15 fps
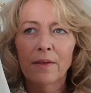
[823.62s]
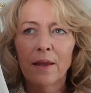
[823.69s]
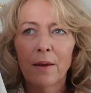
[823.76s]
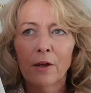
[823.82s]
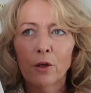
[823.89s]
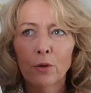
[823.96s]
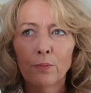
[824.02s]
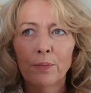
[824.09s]

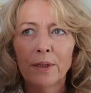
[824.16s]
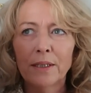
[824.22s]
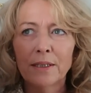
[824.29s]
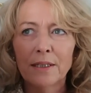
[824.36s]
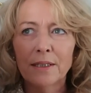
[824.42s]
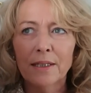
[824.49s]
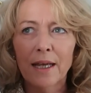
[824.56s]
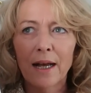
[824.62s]
There could be a
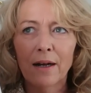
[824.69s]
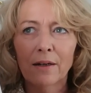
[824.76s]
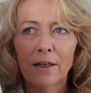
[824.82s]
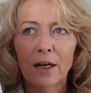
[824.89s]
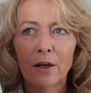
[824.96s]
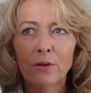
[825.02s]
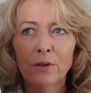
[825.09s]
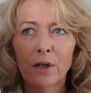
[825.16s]
discount
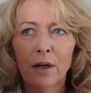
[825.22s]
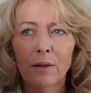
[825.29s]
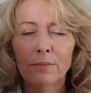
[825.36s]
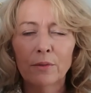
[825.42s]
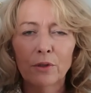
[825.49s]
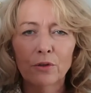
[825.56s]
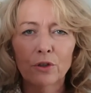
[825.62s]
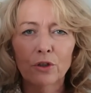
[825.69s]
code,
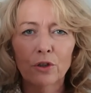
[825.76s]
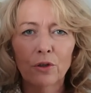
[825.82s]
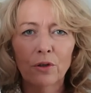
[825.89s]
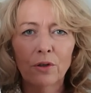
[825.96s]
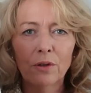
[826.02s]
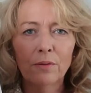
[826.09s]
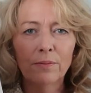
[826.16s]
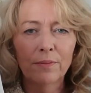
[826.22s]
I'm not
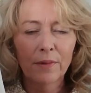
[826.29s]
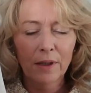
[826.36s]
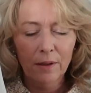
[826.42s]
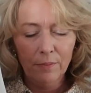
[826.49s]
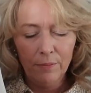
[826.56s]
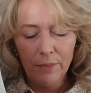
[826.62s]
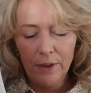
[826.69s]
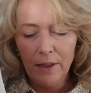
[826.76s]
sure,
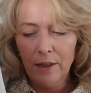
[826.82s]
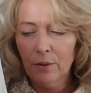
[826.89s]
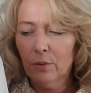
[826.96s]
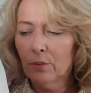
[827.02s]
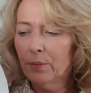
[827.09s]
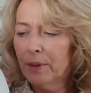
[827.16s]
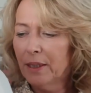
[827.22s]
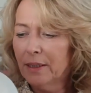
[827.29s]
but it
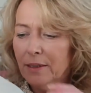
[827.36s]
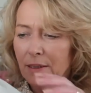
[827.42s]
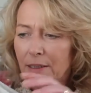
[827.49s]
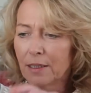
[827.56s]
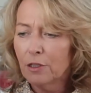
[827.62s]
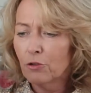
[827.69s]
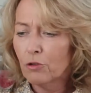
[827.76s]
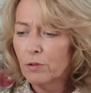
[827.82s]
will be in
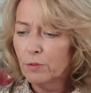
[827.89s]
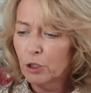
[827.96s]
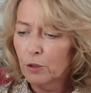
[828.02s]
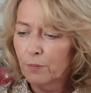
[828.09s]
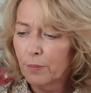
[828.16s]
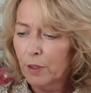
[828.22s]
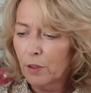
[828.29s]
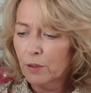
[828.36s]
the
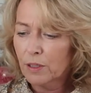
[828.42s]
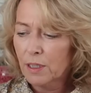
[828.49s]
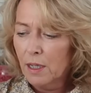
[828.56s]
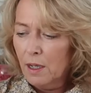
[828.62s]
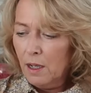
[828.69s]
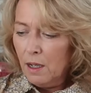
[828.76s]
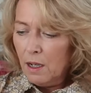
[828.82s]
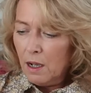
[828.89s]
description box.
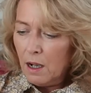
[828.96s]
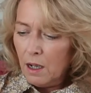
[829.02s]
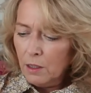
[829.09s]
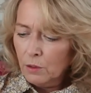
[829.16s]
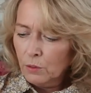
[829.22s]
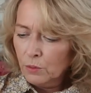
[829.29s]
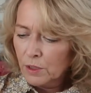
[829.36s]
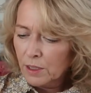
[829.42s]

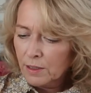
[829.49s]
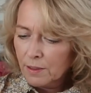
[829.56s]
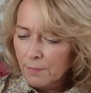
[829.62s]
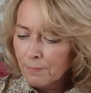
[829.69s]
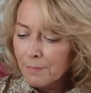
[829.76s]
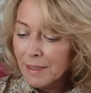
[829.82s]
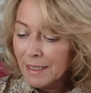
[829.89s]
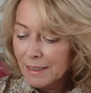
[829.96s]
I ordered a
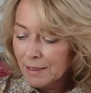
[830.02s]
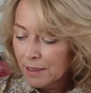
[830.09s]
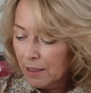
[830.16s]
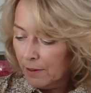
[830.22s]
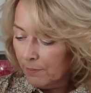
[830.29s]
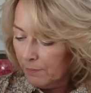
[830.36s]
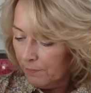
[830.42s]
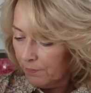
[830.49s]

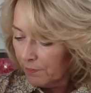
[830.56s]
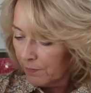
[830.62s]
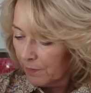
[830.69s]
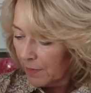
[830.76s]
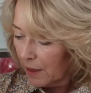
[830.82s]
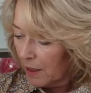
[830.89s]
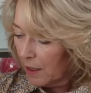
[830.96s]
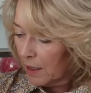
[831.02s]
medium
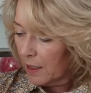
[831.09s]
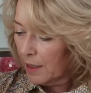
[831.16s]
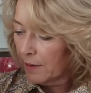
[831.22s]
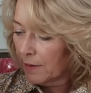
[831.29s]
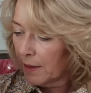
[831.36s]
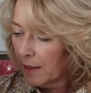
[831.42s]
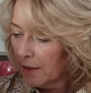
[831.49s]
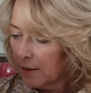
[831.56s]

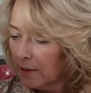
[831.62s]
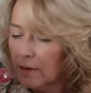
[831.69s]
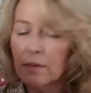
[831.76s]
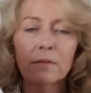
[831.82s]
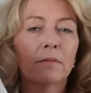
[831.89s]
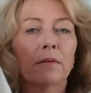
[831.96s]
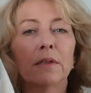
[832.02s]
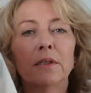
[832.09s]
in this.
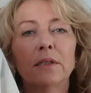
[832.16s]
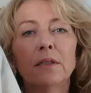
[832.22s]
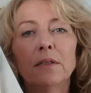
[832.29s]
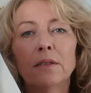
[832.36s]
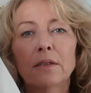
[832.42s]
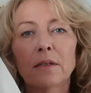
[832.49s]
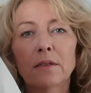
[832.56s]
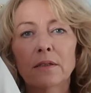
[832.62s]
This
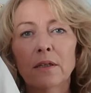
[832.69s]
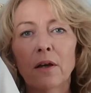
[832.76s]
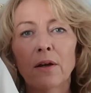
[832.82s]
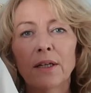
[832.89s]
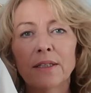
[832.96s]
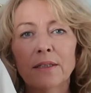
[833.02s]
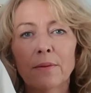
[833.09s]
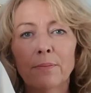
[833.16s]
is
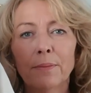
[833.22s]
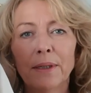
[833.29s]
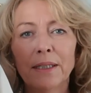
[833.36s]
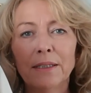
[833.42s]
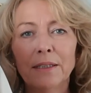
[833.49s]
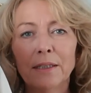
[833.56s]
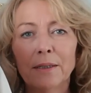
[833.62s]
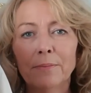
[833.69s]
size
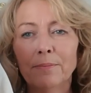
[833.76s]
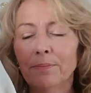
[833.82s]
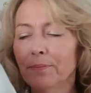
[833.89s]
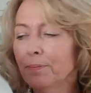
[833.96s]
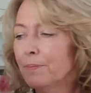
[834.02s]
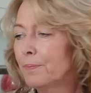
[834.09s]
medium.